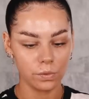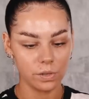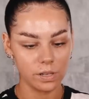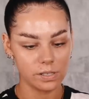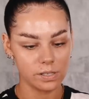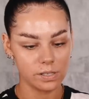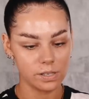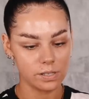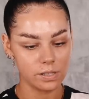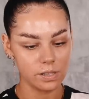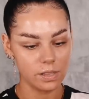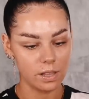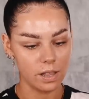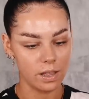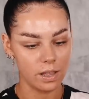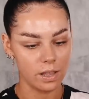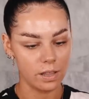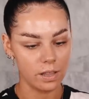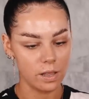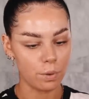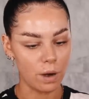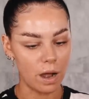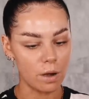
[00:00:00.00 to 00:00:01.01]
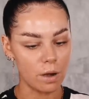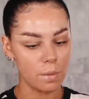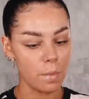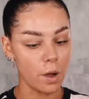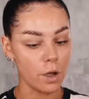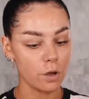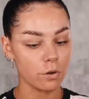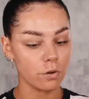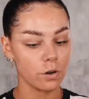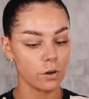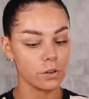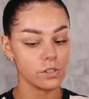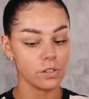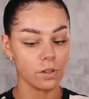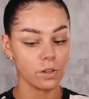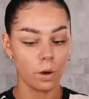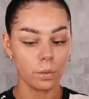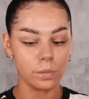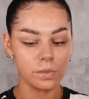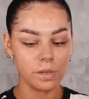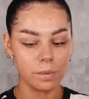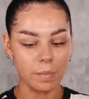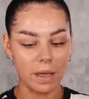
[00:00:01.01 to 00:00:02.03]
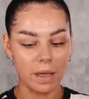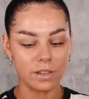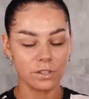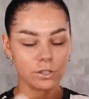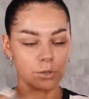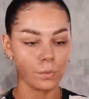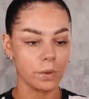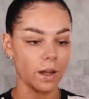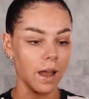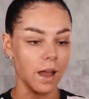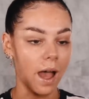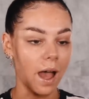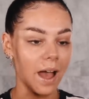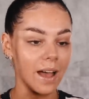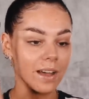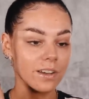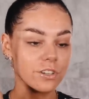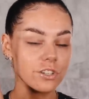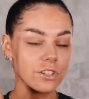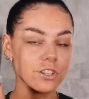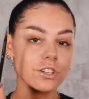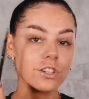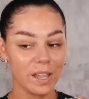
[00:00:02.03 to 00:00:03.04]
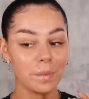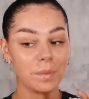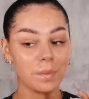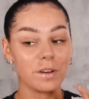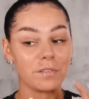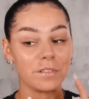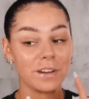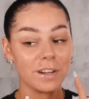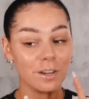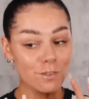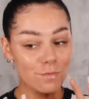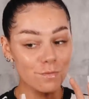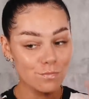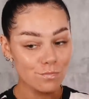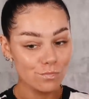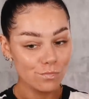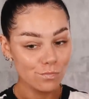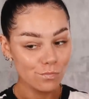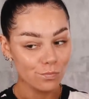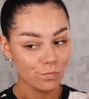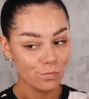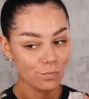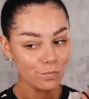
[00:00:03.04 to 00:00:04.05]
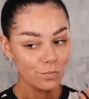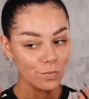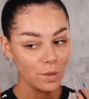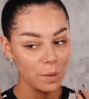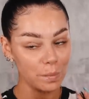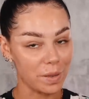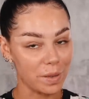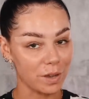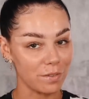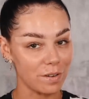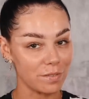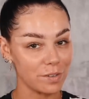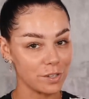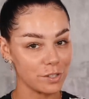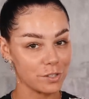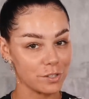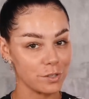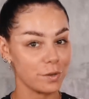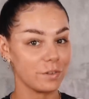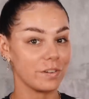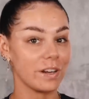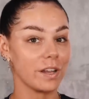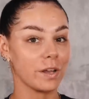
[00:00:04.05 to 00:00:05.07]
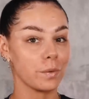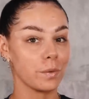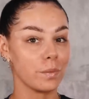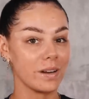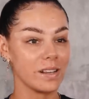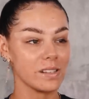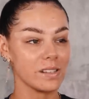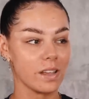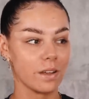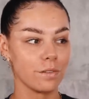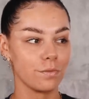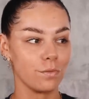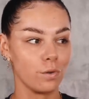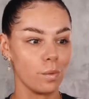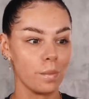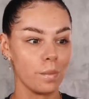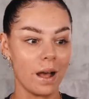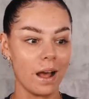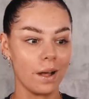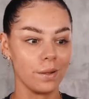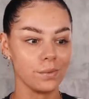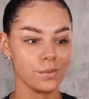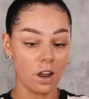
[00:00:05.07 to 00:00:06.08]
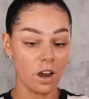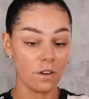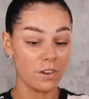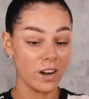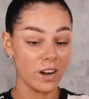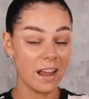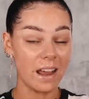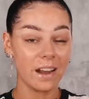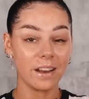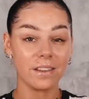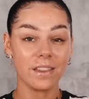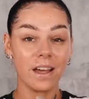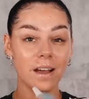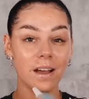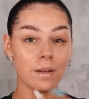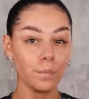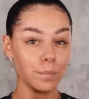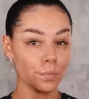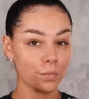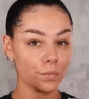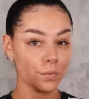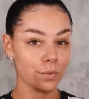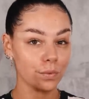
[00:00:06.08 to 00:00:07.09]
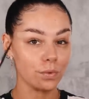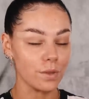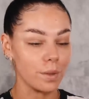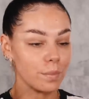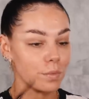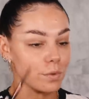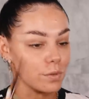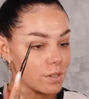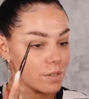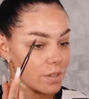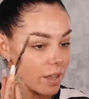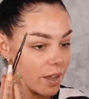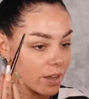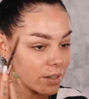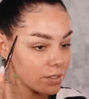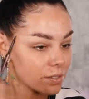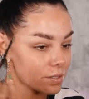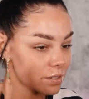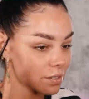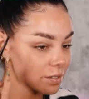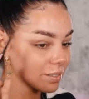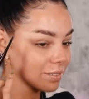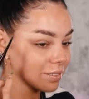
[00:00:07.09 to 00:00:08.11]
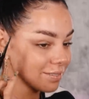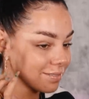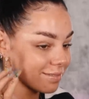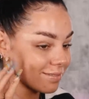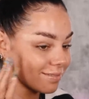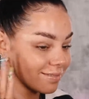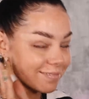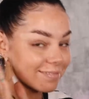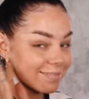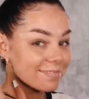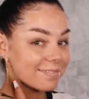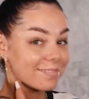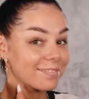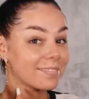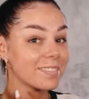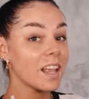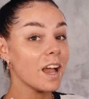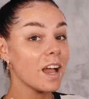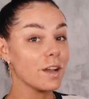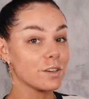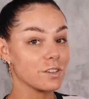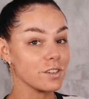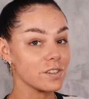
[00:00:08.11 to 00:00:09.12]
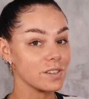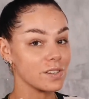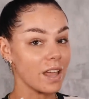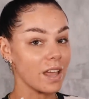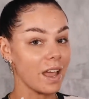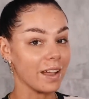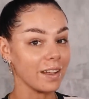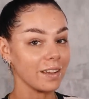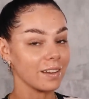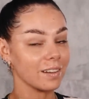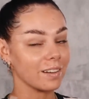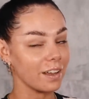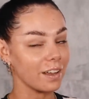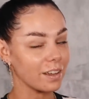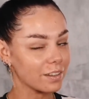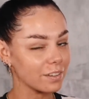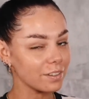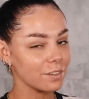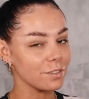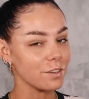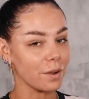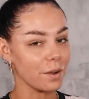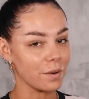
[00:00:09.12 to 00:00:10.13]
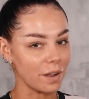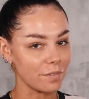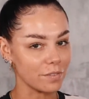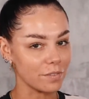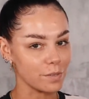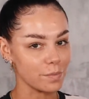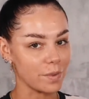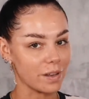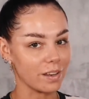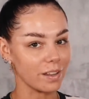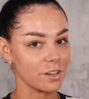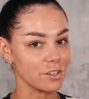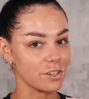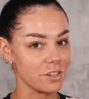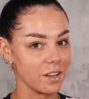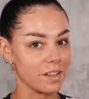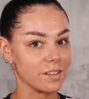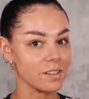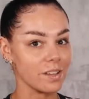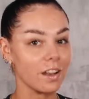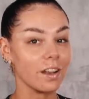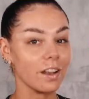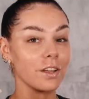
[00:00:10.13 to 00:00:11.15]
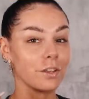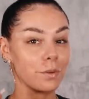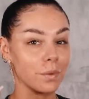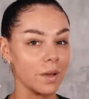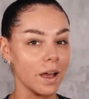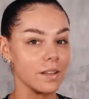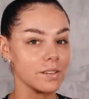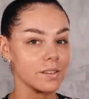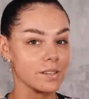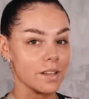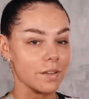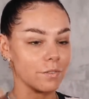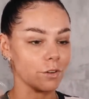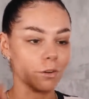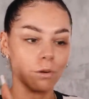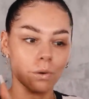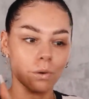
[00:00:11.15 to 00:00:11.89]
This is the Brow Micro Sculpting Pencil in Ash. Keeping it real. Make a Revolution do a really good one. It's like £4. I run out of that, so I'm using this. Just saying, like, you don't have to spend like a shit ton, like, you can save your